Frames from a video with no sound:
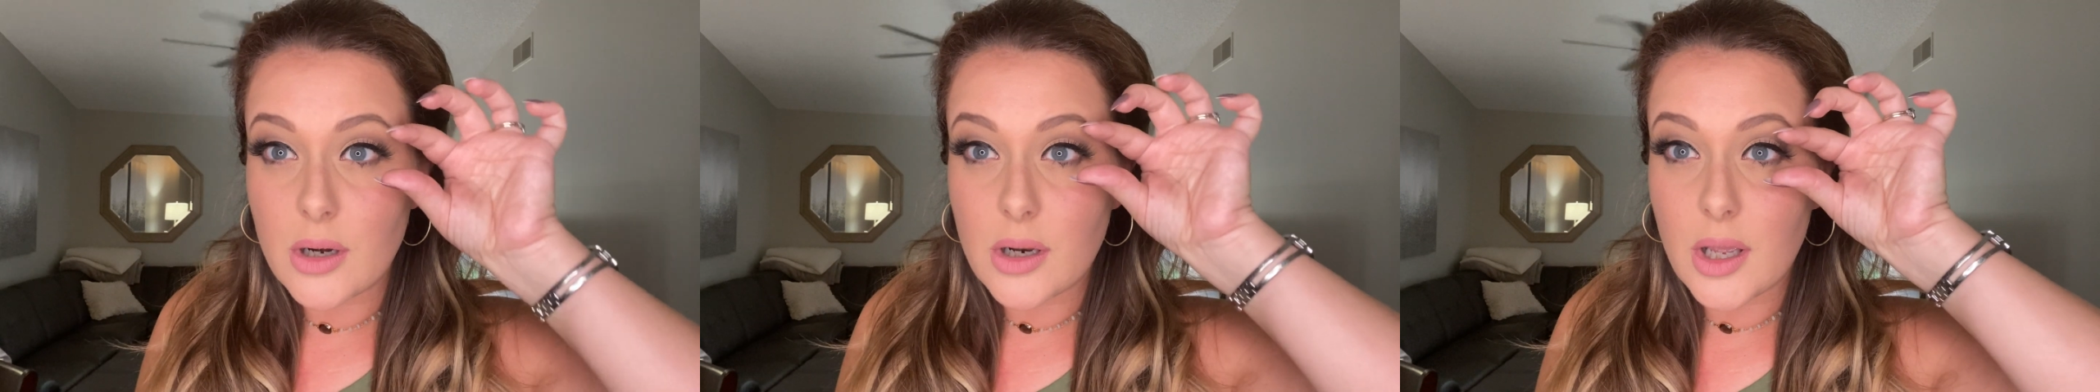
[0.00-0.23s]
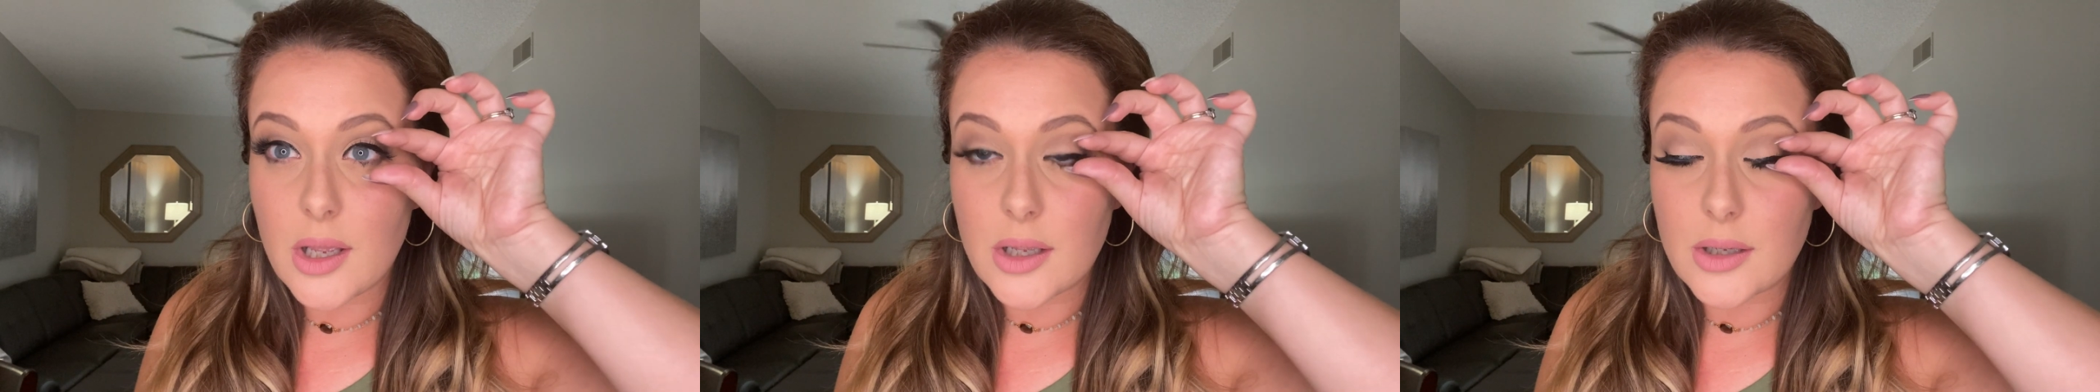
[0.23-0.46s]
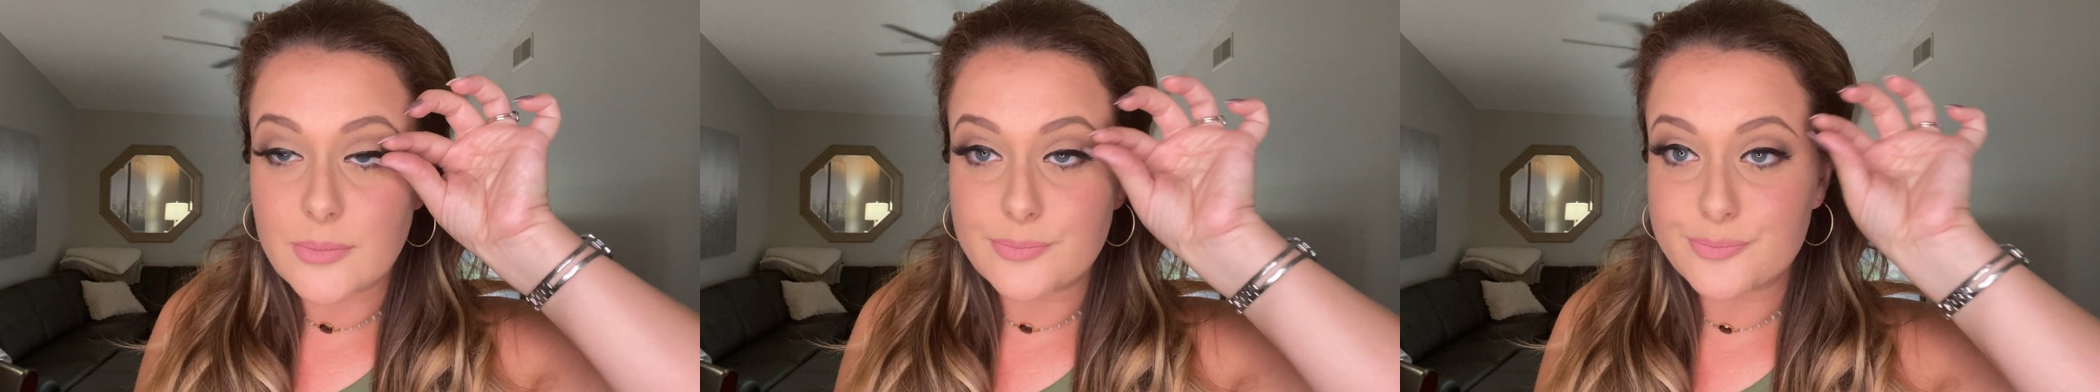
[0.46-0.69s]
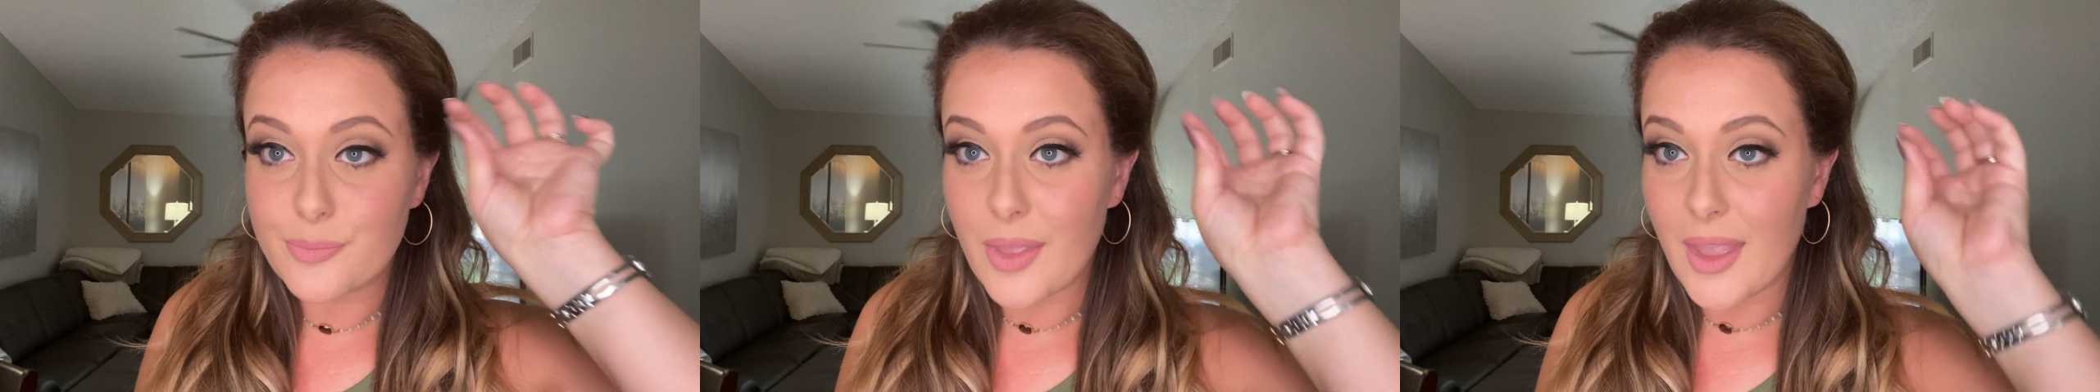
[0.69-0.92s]
a
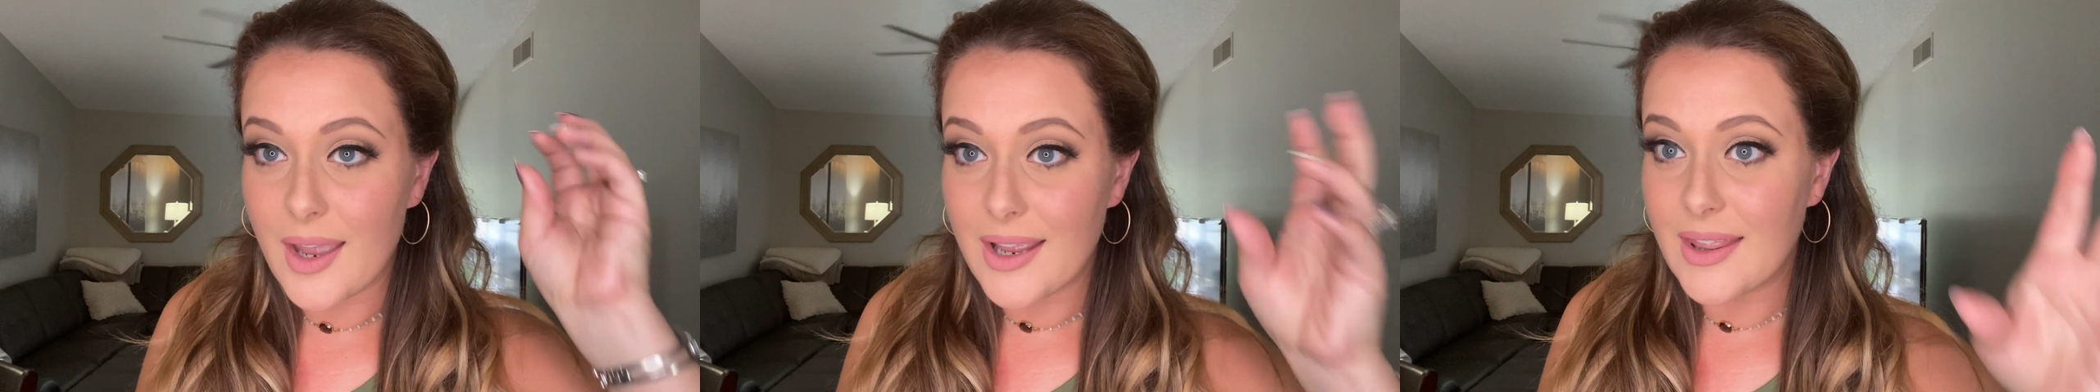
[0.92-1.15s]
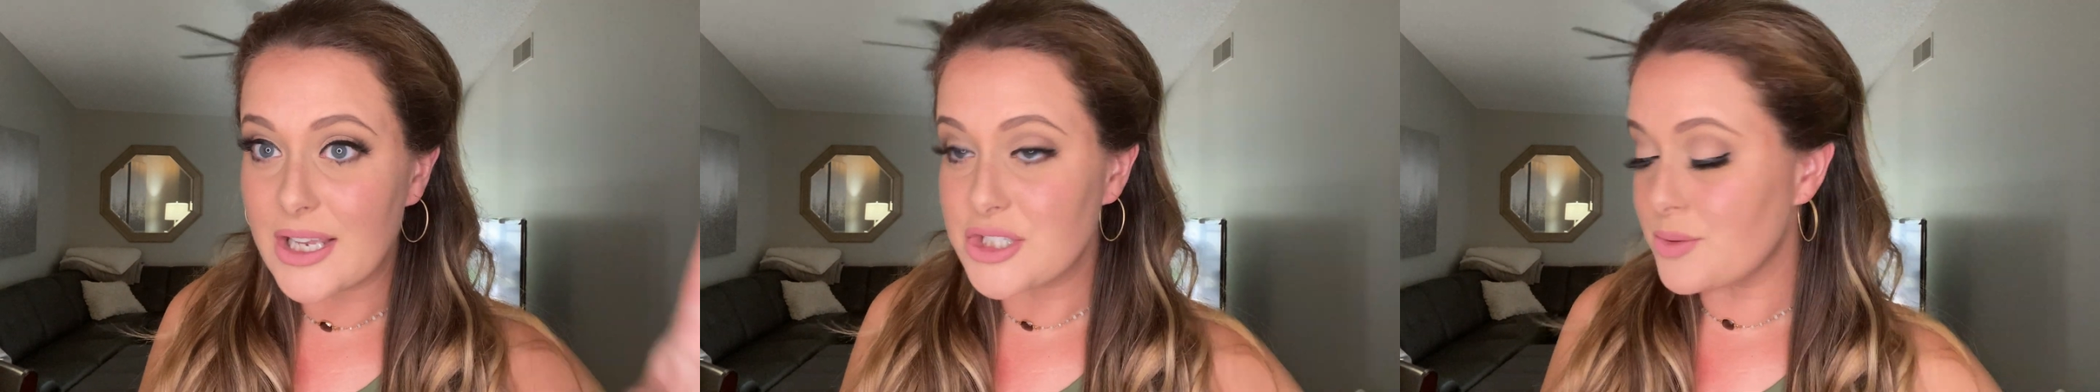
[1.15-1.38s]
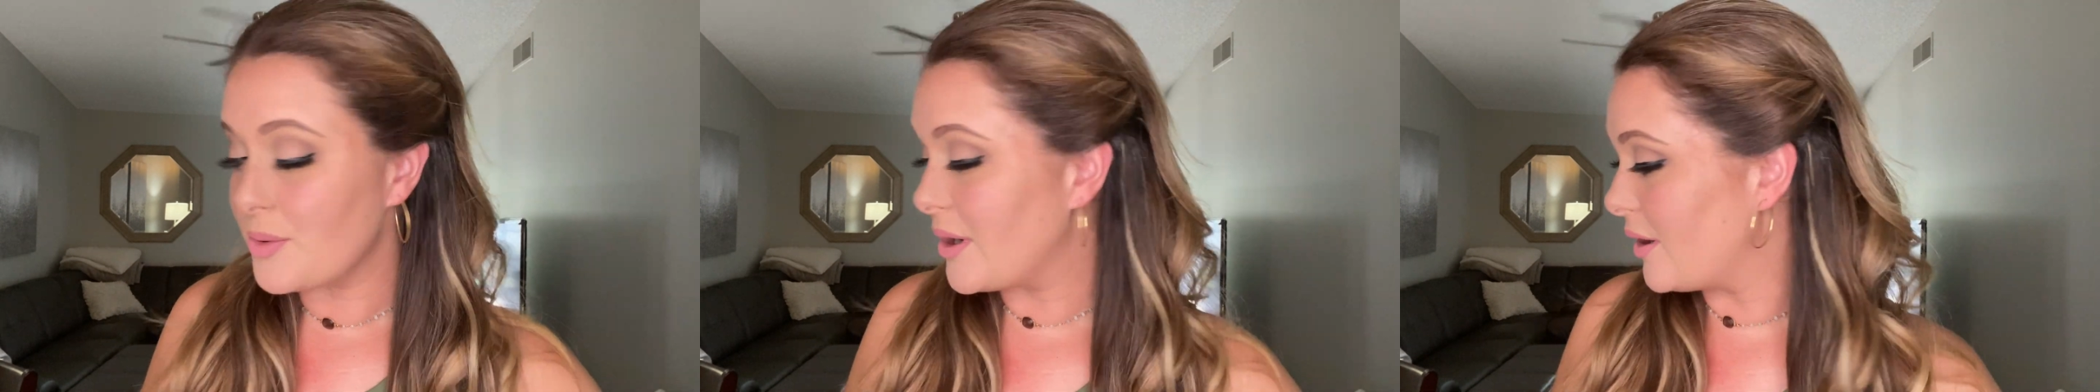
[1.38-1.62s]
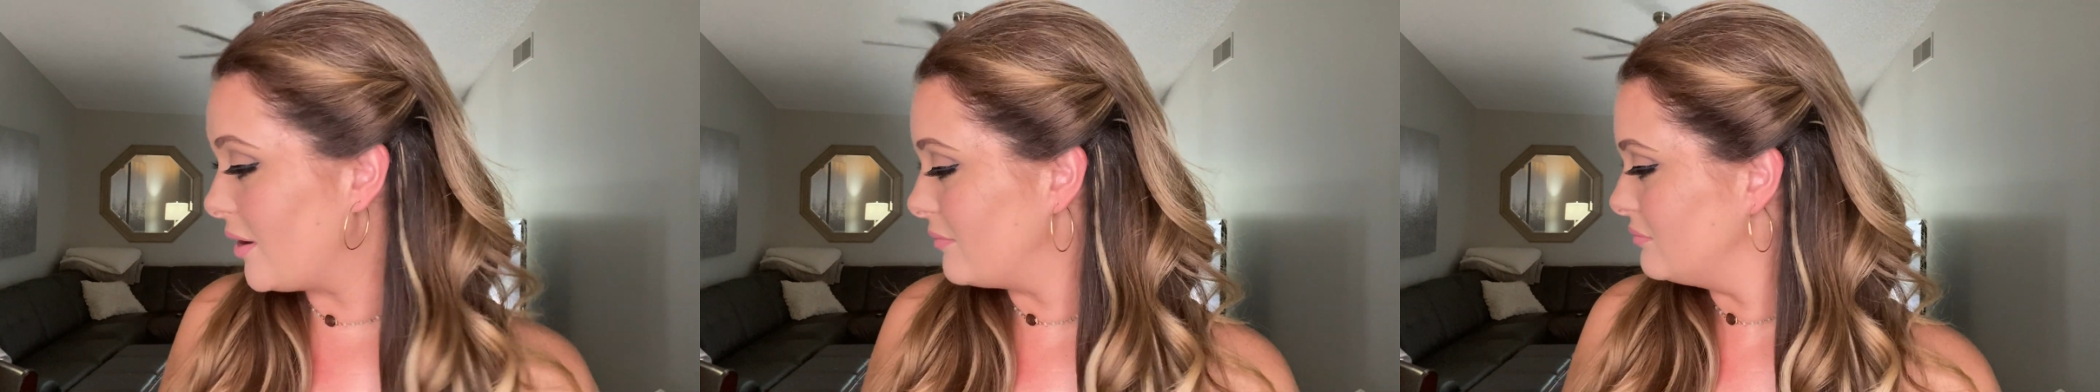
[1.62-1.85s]
eyelash
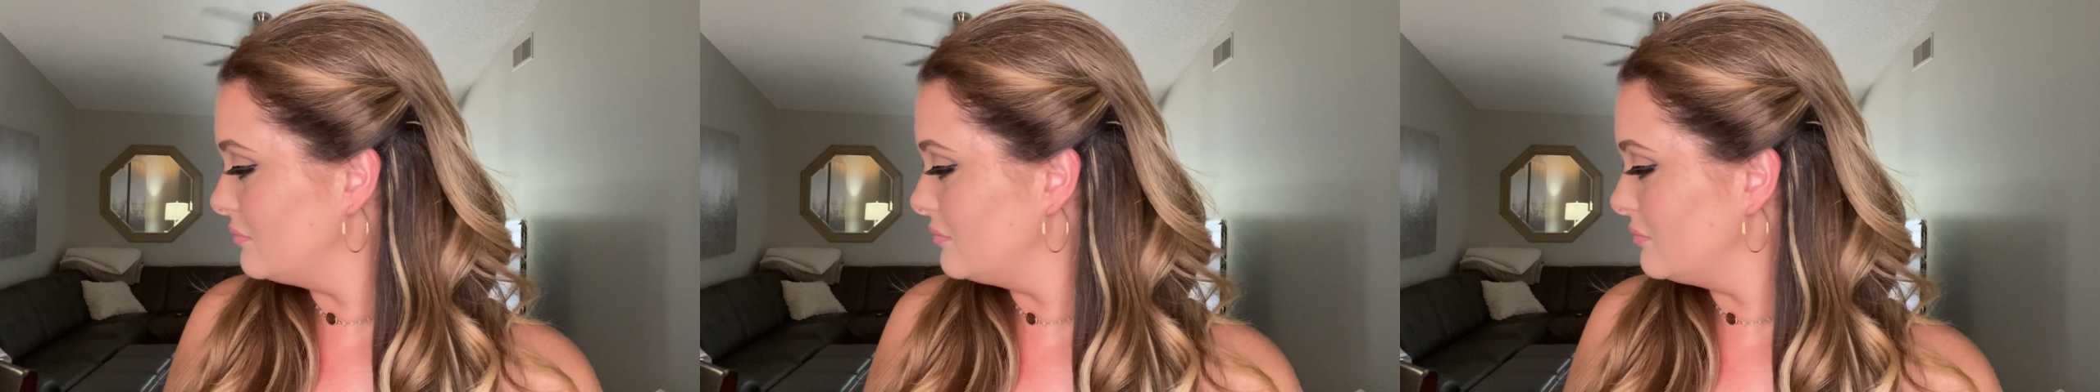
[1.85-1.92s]
wearer,